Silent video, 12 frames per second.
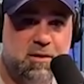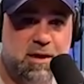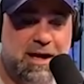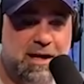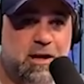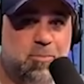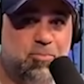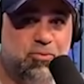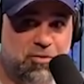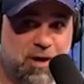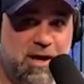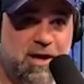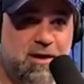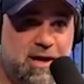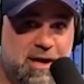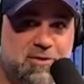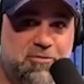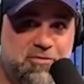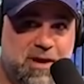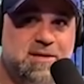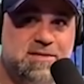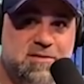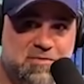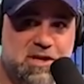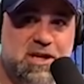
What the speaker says: and in a pretty inoffensive and